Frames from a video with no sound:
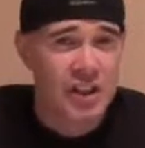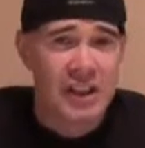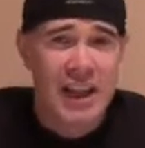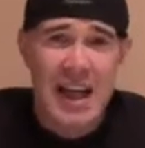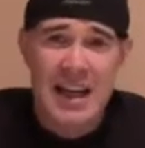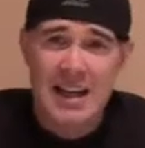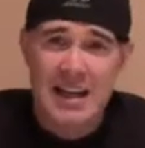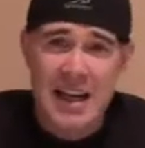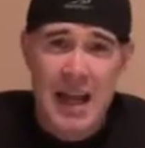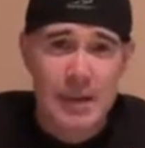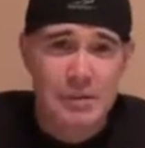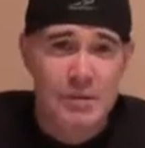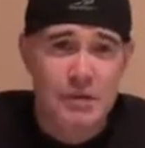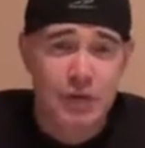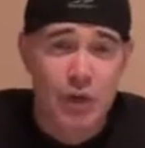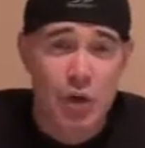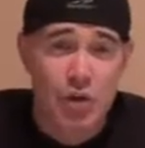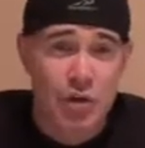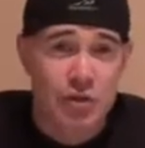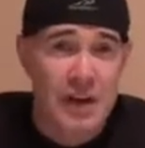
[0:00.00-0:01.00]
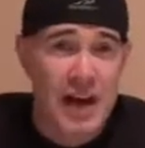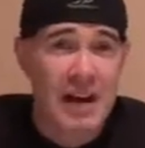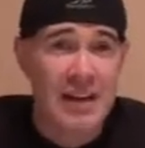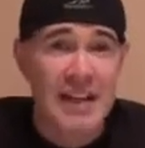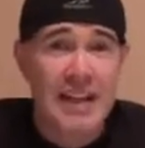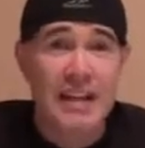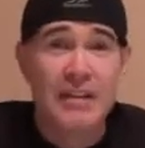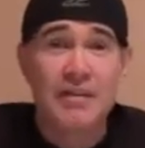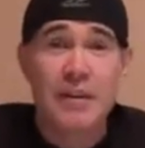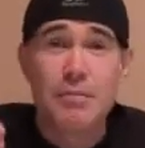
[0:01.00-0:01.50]
A lot of names floating
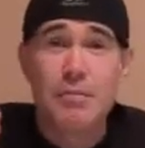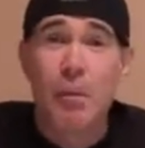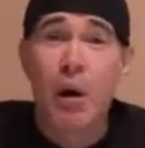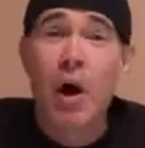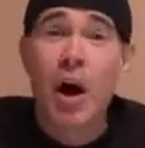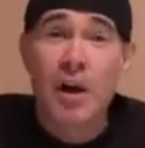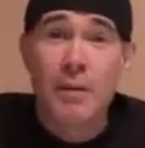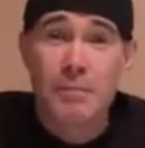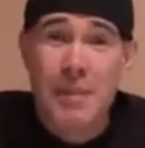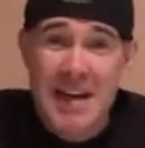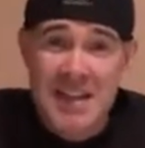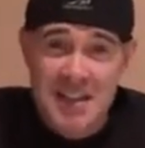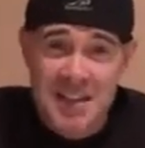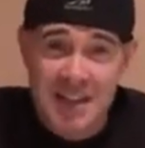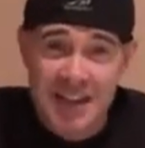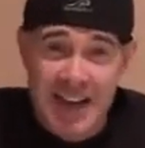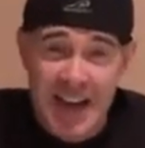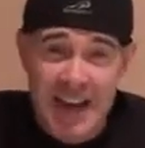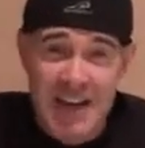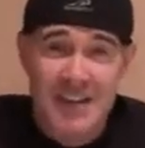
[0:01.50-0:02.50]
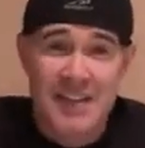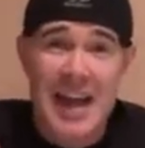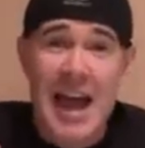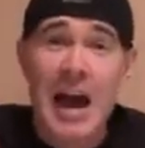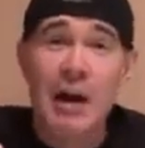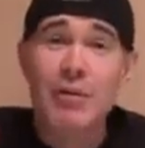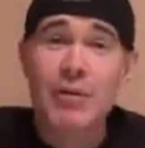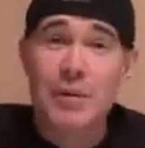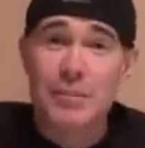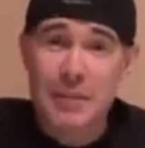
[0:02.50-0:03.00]
around. Even Mark Messier.
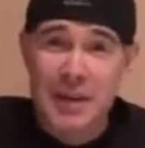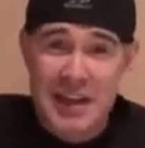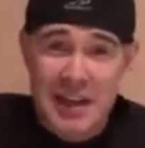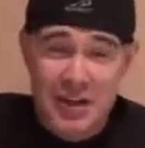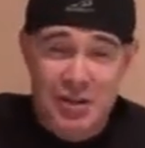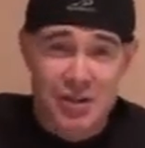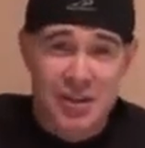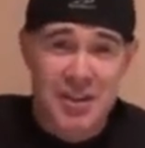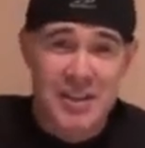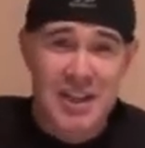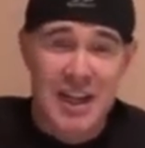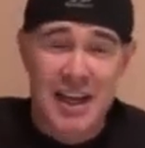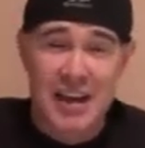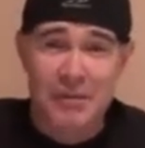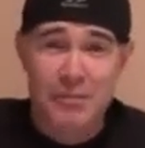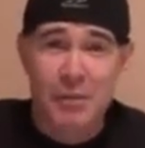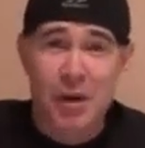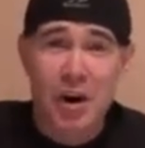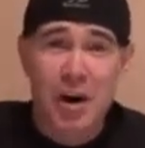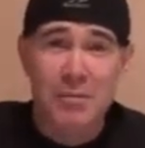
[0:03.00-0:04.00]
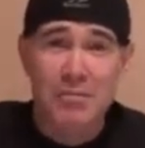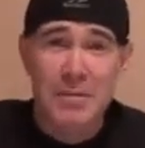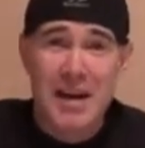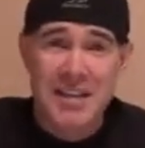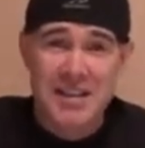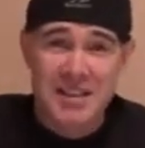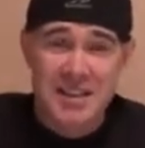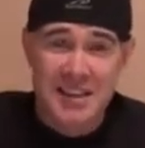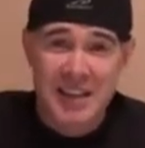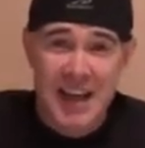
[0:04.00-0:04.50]
That would be interesting if Mark
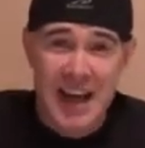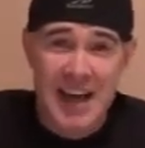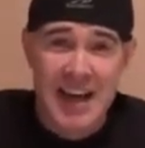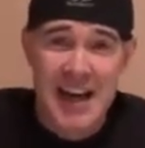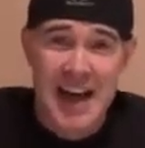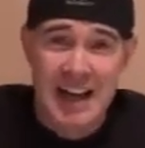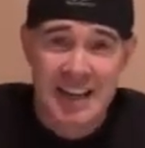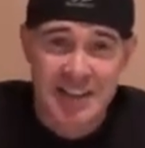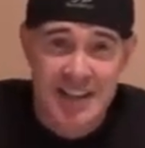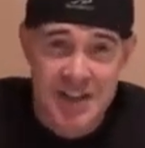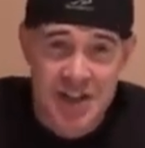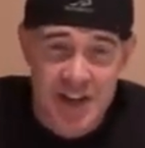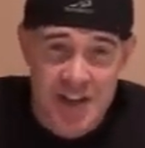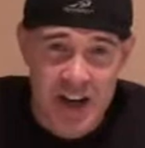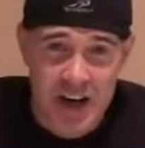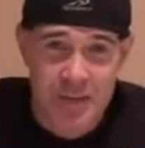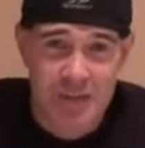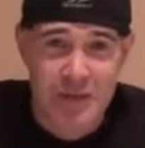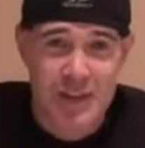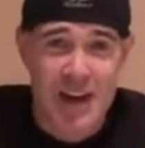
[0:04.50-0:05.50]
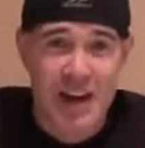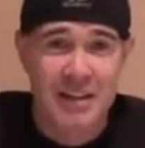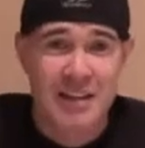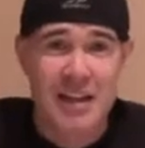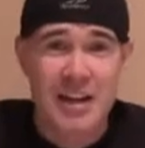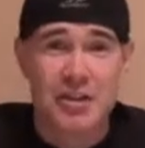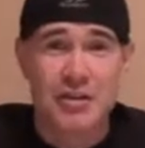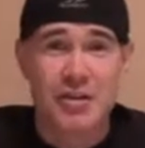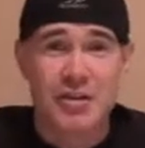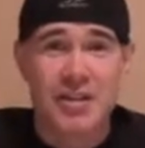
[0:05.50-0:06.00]
Messier got the job.
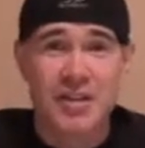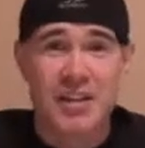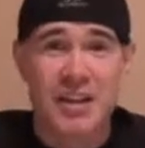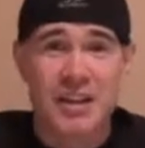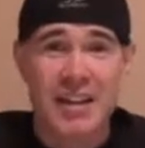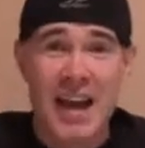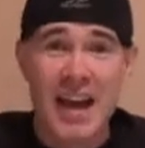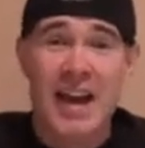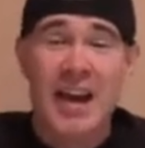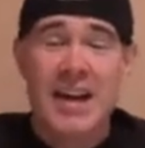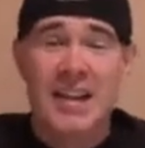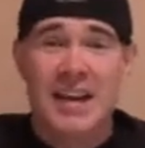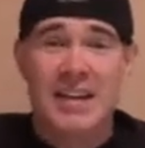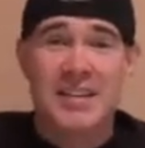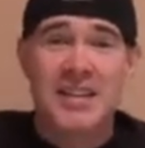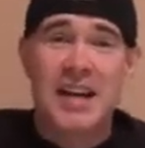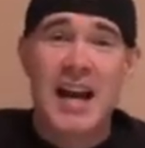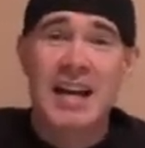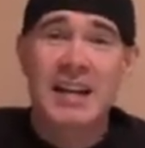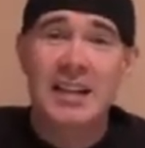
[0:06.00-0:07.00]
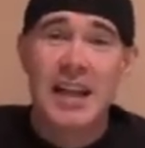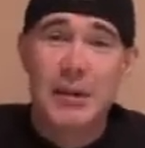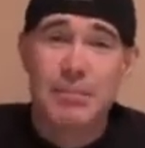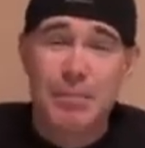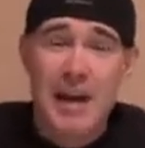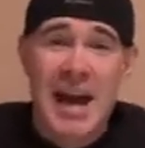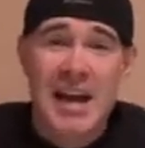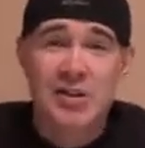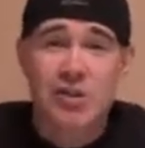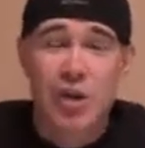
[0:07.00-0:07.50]
Very interesting there. That's kind of like
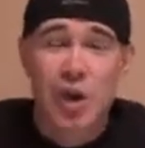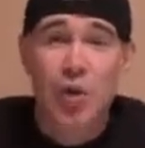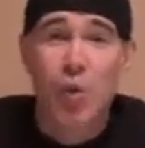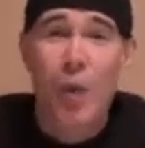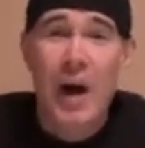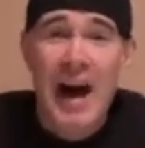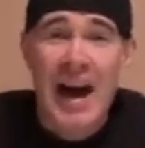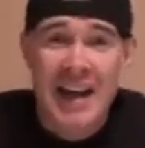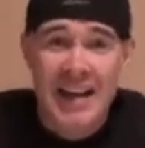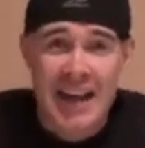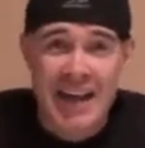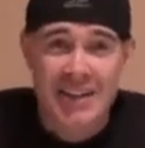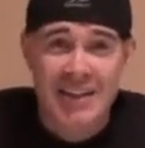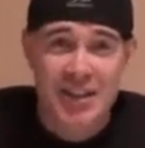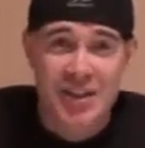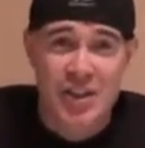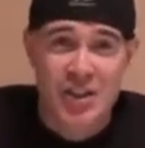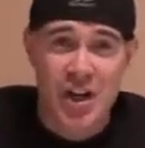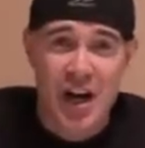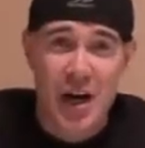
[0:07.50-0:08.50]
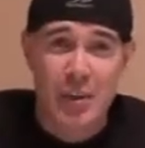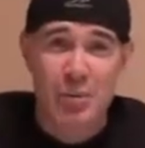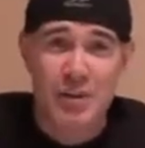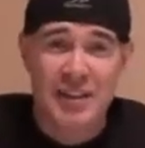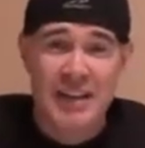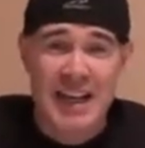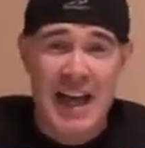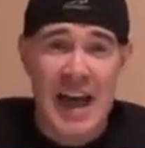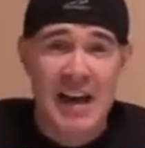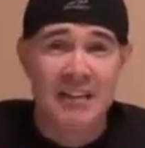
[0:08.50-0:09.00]
Patrick Waugh getting the job
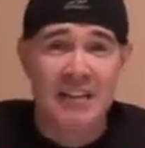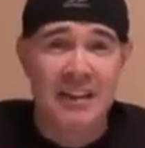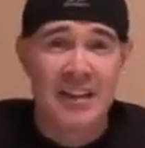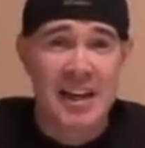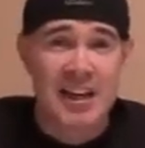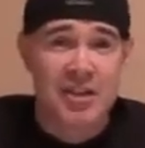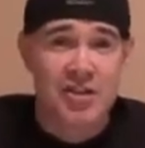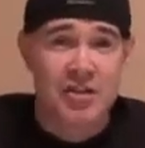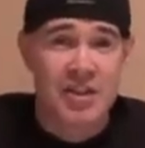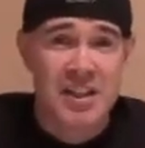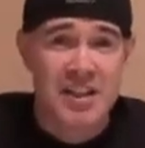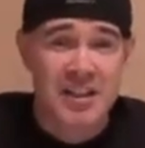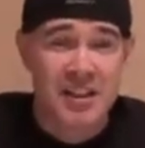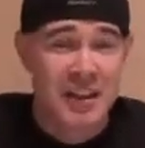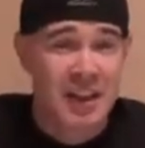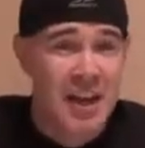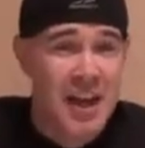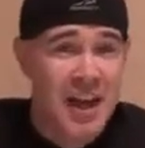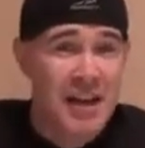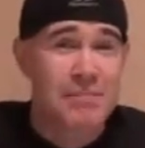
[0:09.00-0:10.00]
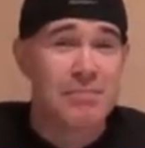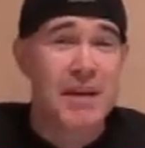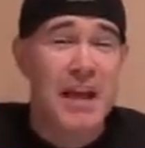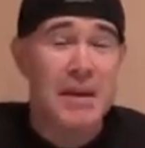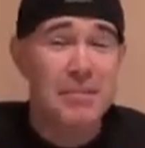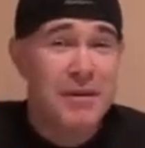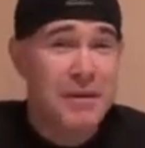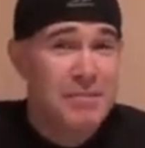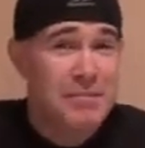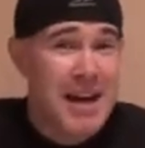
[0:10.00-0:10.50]
with the Avalanche recently.
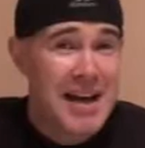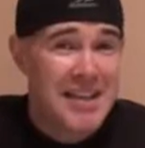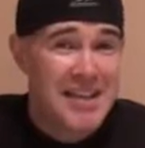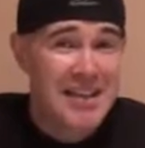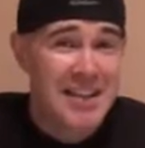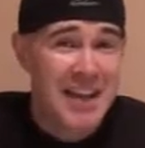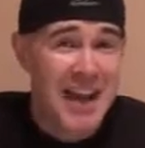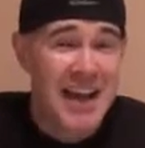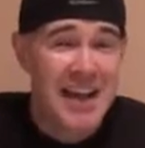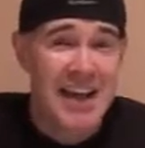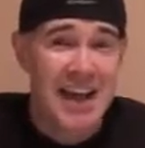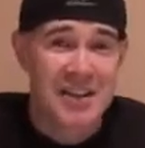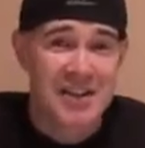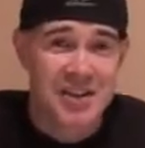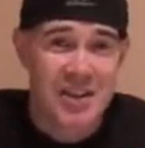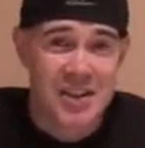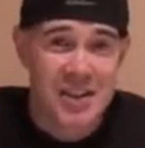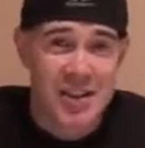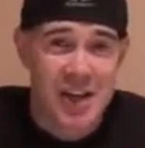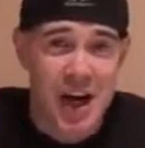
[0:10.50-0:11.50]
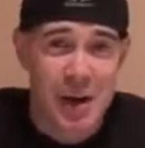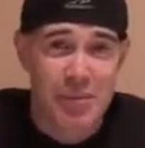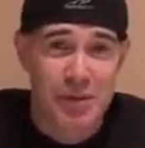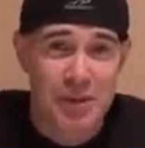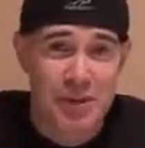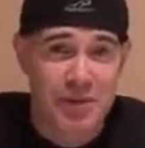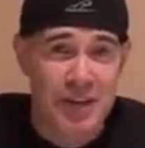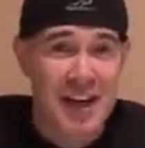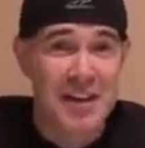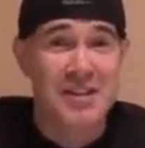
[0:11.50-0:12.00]
Maybe Messier gets the job
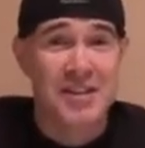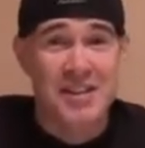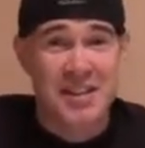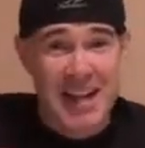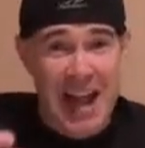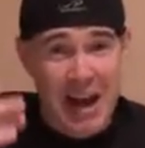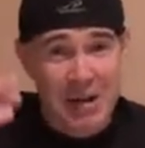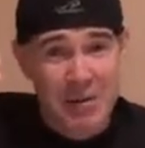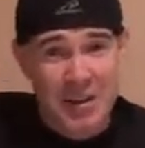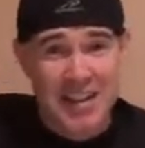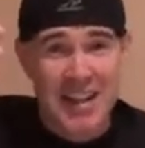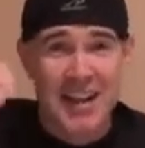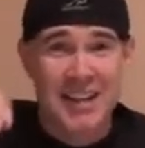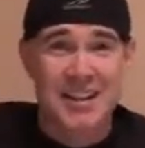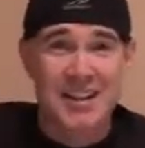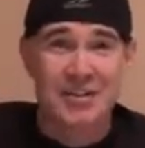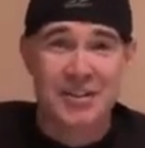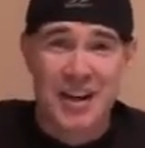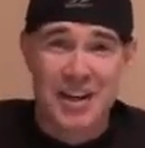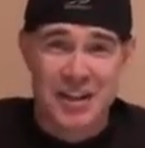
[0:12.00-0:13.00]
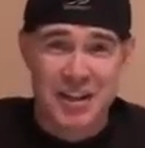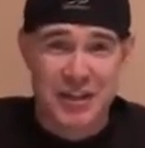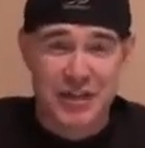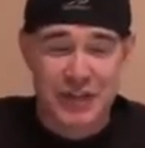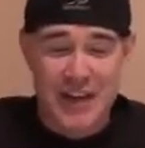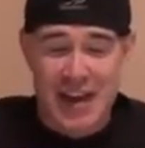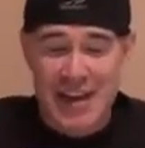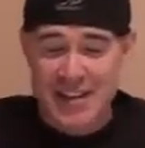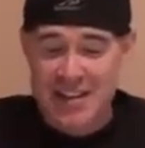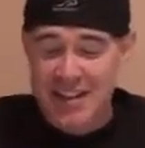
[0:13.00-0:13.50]
with the Rangers. That would get the Ranger
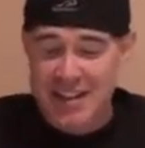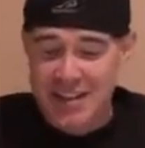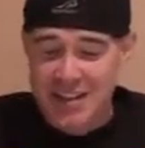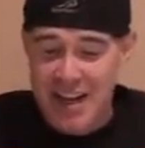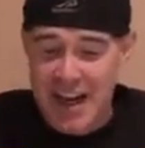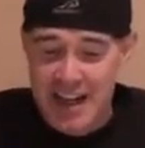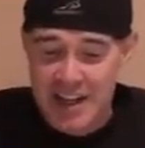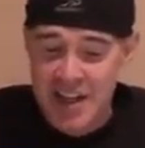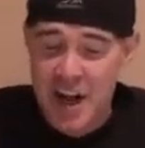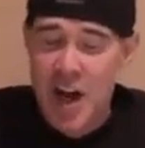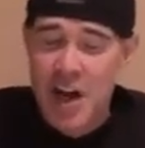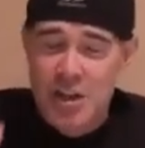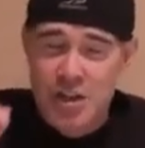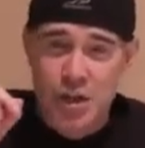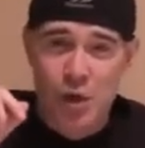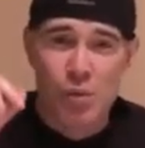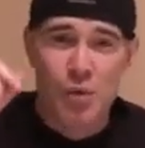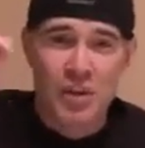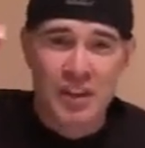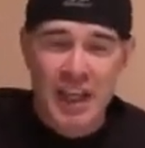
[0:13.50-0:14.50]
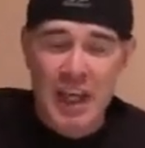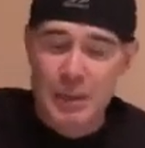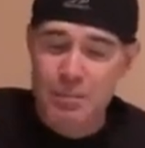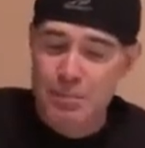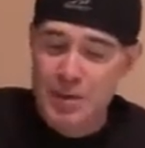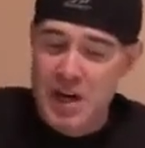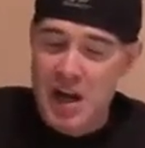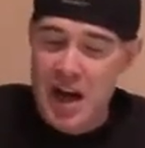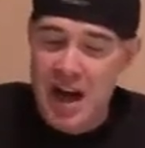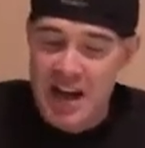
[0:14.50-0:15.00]
fans excited. So we'll
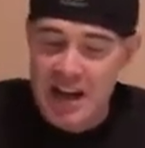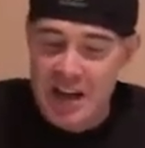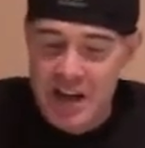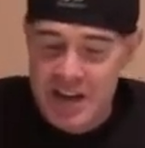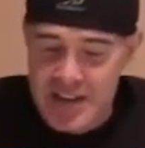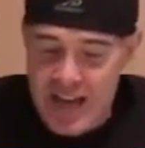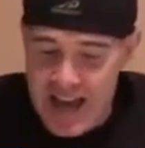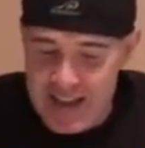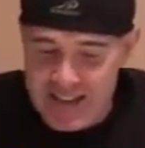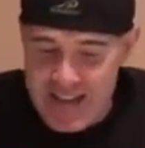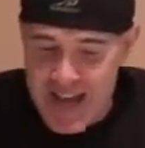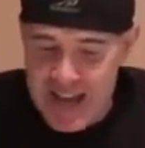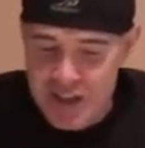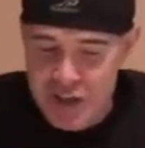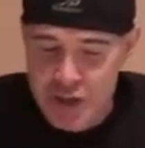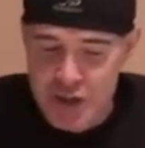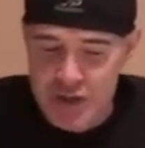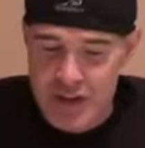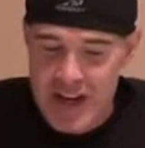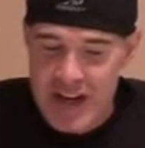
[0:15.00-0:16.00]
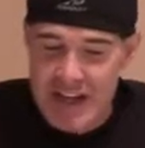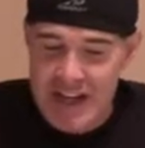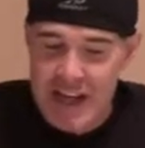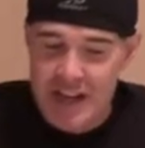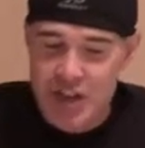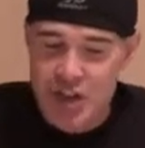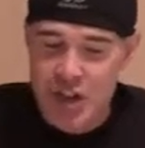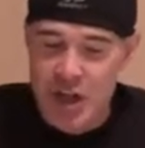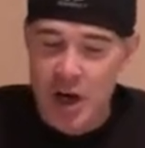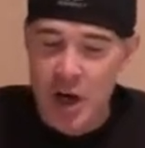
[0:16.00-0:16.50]
keep an eye on that. That's your
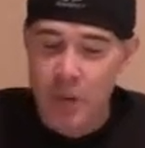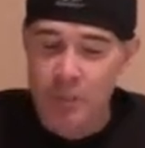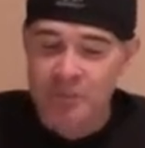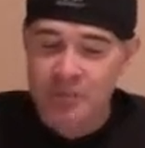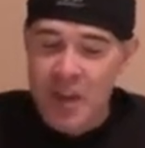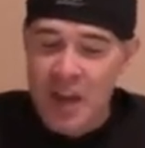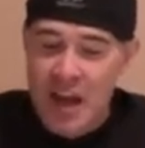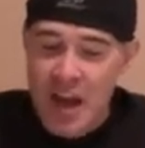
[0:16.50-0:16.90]
NHL.